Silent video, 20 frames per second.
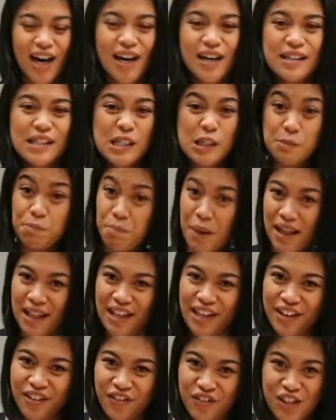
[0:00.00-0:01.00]

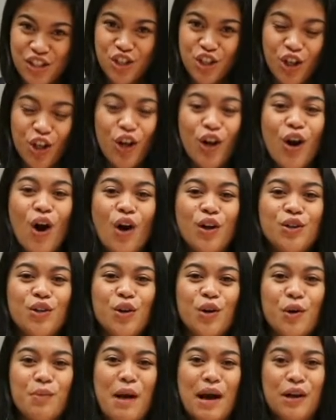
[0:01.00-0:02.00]
spelling feature on
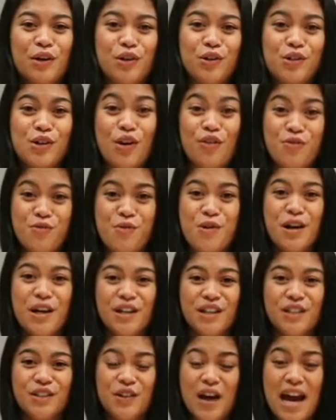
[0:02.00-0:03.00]
your Microsoft
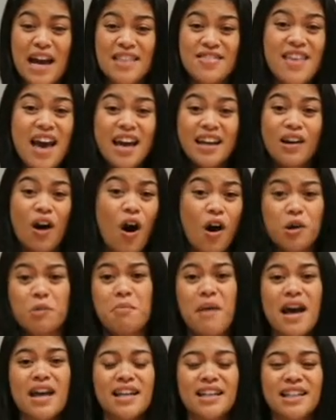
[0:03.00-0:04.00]
Word, right? That
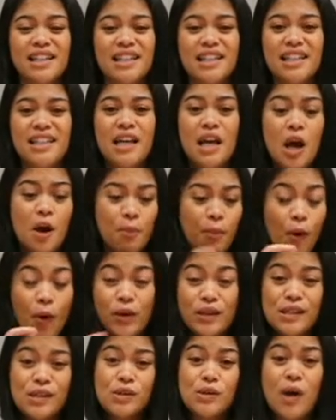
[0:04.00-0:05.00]
automatically
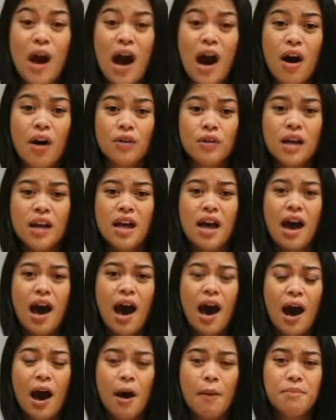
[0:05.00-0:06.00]
points you out
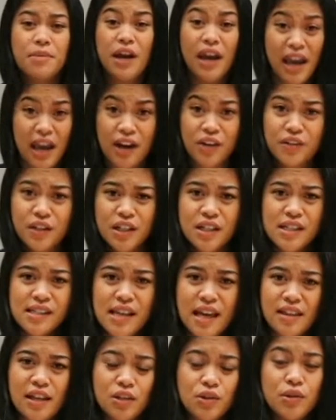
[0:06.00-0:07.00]
the errors
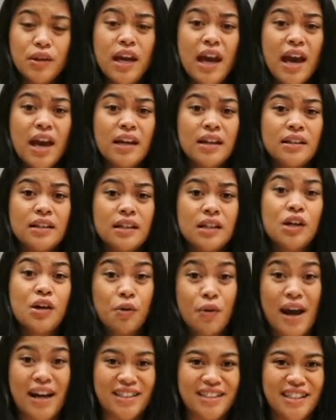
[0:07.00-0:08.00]
and then you can
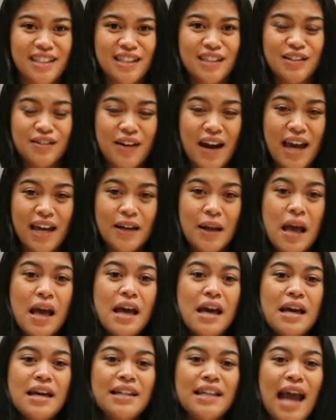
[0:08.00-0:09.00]
correct it, right?
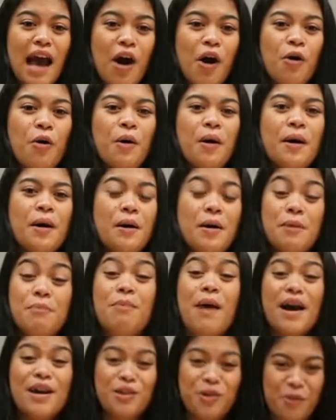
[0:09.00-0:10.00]
Now, and
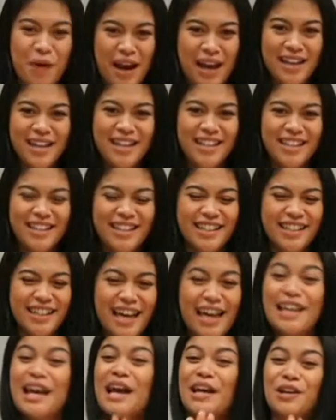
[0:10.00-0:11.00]
by the way,
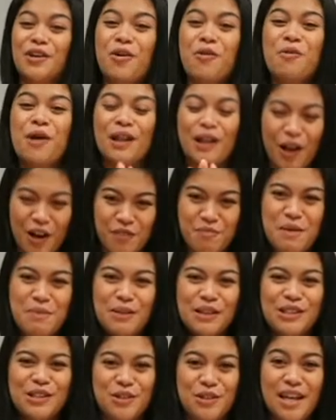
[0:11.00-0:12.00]
and I know a lot of
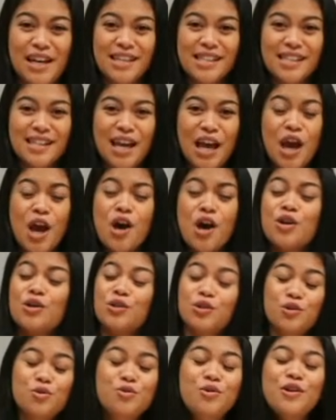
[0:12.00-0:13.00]
people do this,
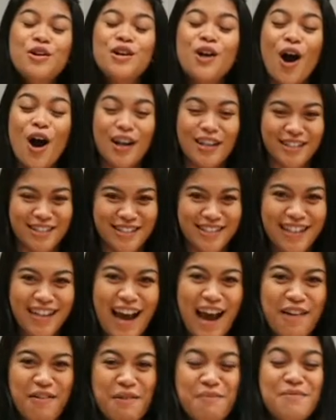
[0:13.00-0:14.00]
do not,
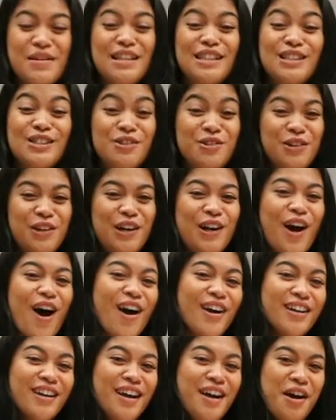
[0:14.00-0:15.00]
I repeat, do
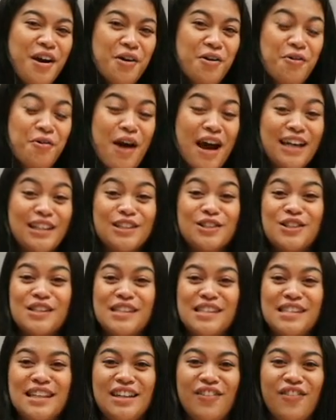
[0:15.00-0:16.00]
not write your
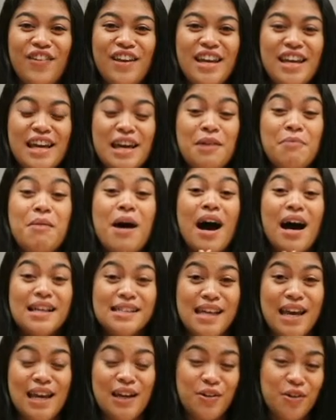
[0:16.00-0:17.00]
CV in
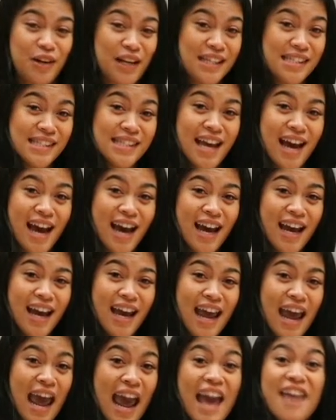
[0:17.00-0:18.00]
Bahasa Indonesia
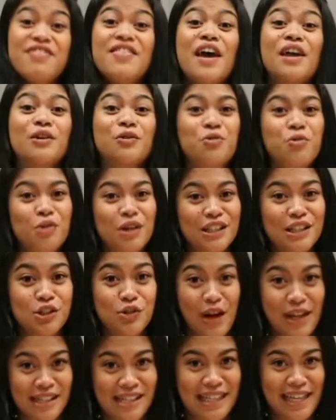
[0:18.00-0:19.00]
and then Google
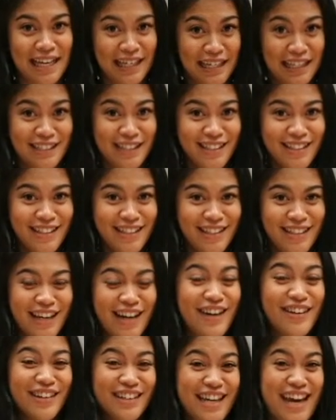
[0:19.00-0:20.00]
Translate it.
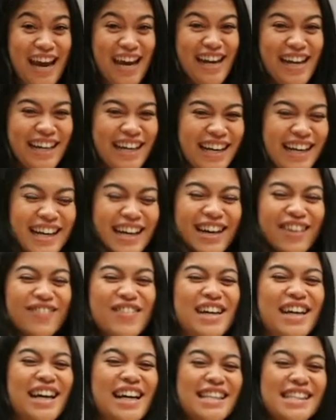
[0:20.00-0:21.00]
Okay,
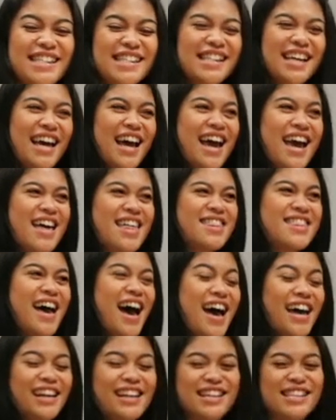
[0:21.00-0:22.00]
because
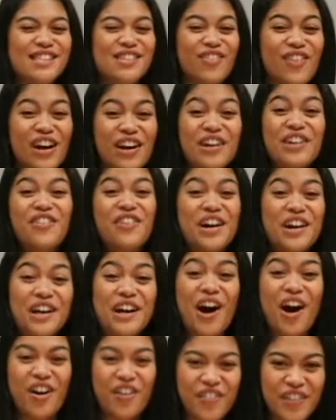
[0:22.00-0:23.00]
that is
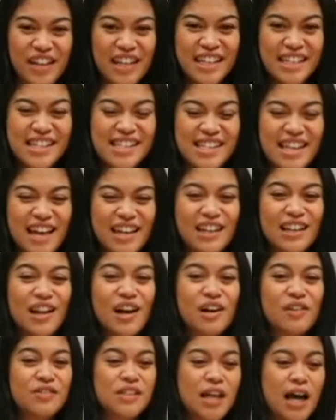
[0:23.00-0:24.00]
very obvious, and a
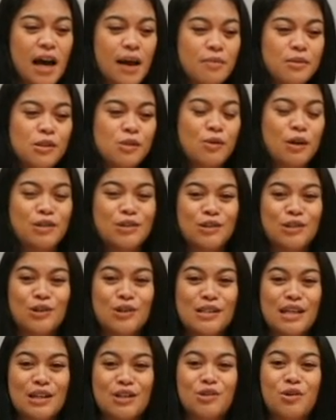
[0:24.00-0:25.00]
lot of times what you do
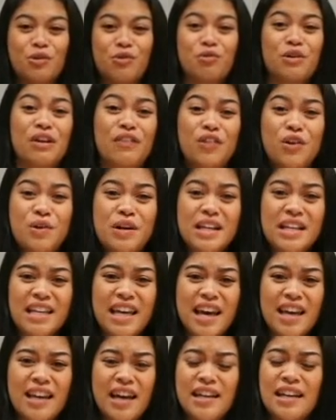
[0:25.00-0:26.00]
is that you don't review it
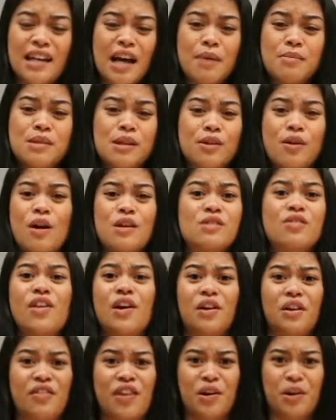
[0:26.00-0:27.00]
again and it comes across
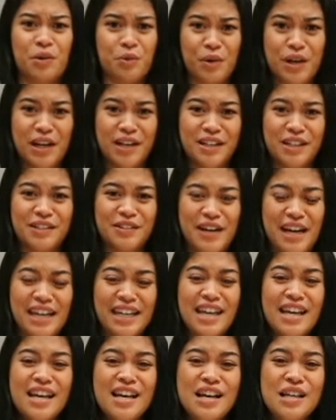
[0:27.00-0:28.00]
very weird,
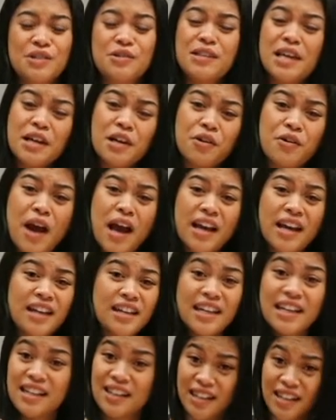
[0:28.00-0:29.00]
right? So take a crack at
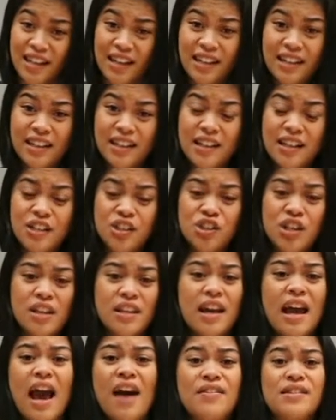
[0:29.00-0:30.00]
it in English and
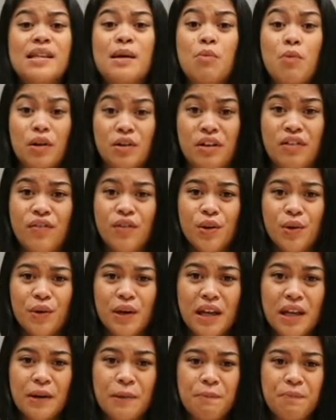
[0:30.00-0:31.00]
then have someone review
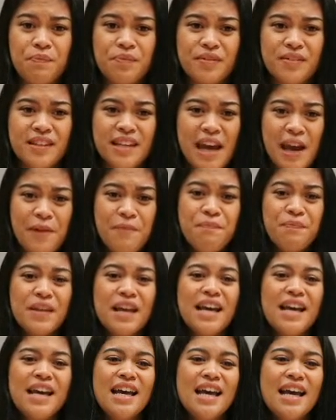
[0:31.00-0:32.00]
it. Okay,
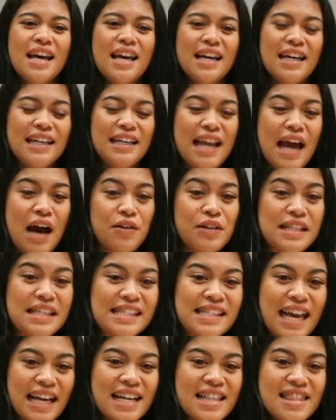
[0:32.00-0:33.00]
now the
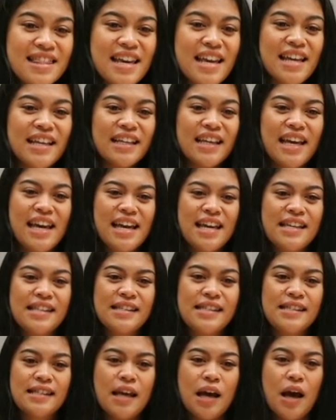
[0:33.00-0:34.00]
second thing
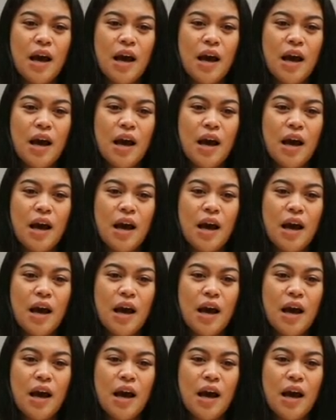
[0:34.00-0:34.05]
is